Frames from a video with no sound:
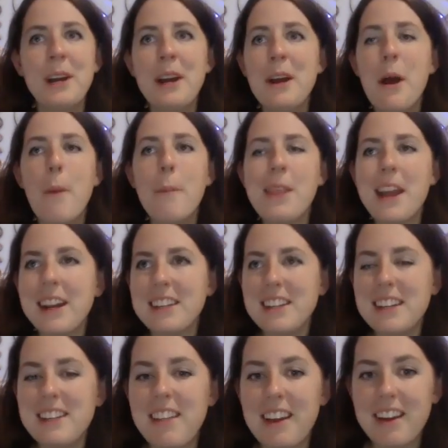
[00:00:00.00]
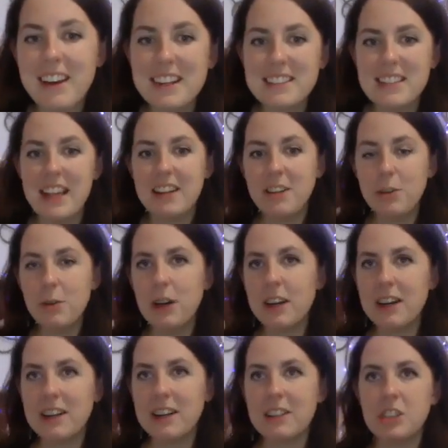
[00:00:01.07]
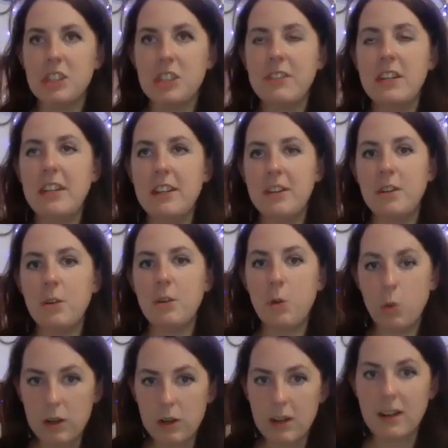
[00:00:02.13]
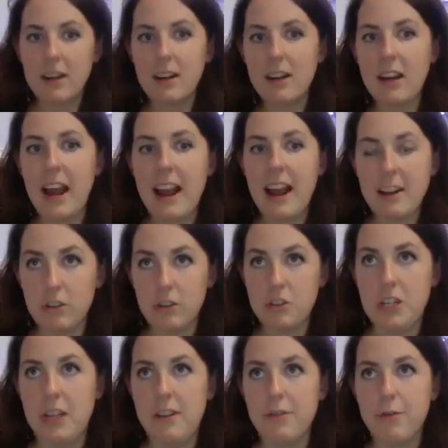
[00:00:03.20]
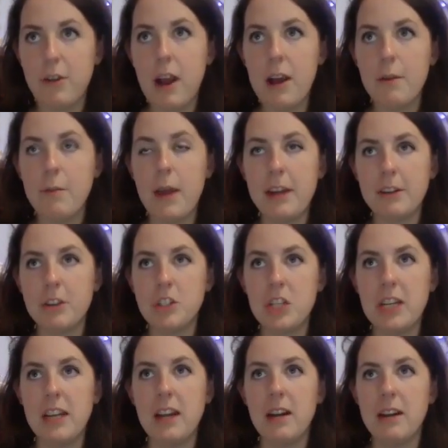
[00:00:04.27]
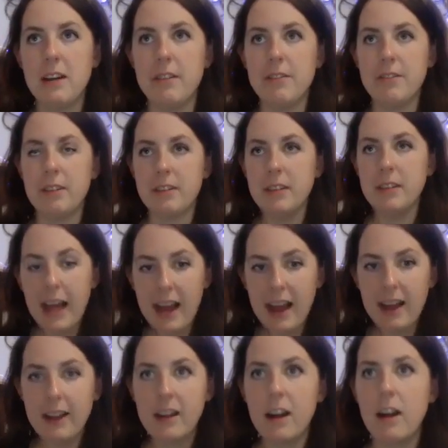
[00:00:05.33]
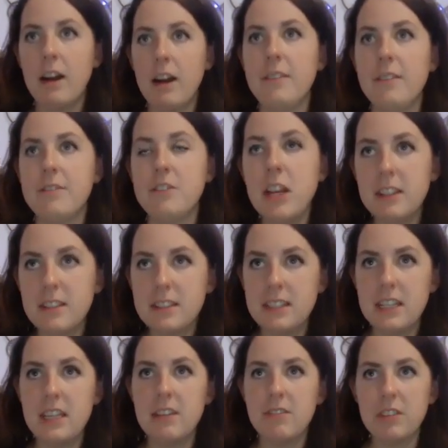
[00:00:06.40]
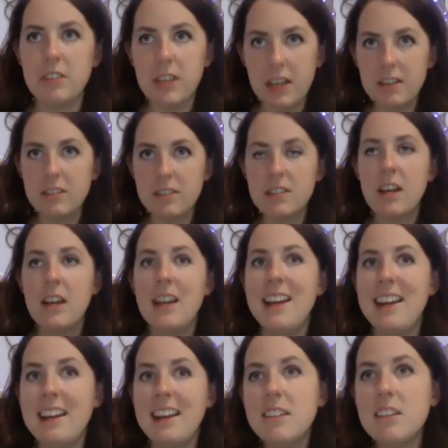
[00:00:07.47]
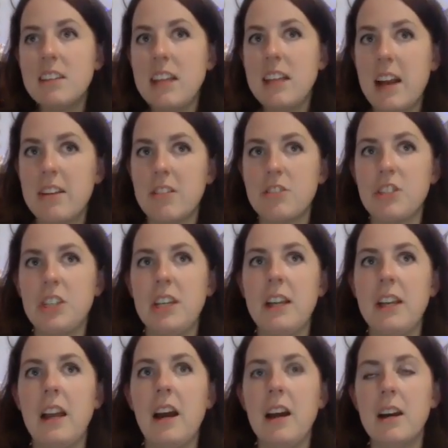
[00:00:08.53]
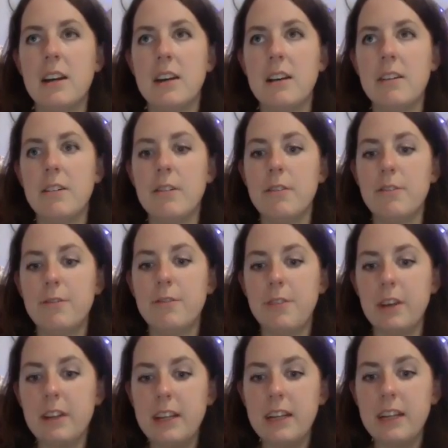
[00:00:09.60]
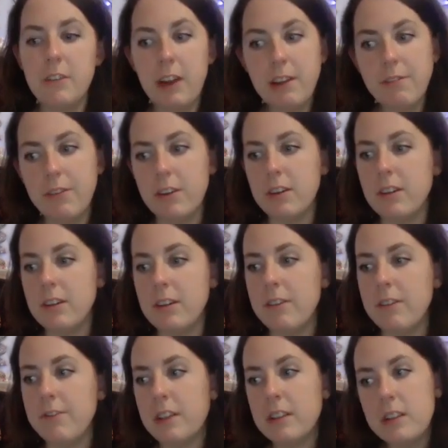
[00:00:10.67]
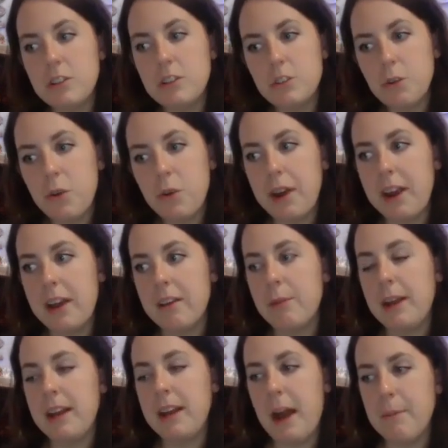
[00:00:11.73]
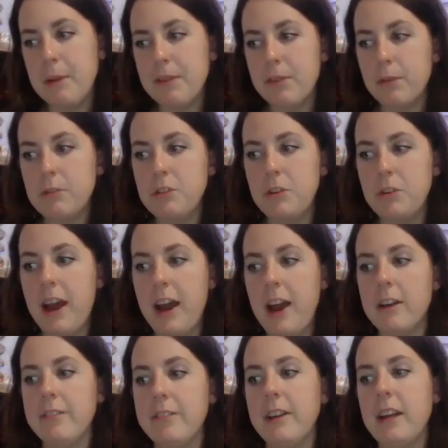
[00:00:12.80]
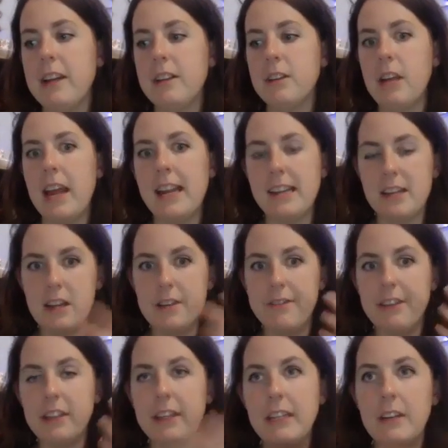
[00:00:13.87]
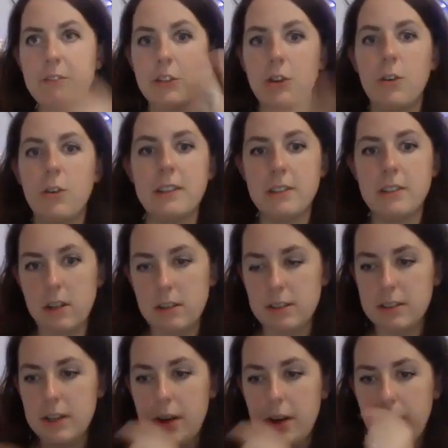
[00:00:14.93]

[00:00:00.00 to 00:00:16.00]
But the idea there is that you are shifting your energy from energy of lack, of jealousy, of guilt, into the energy of feeling grateful, of feeling joy, of being happy for what you have, and a feeling of trust also.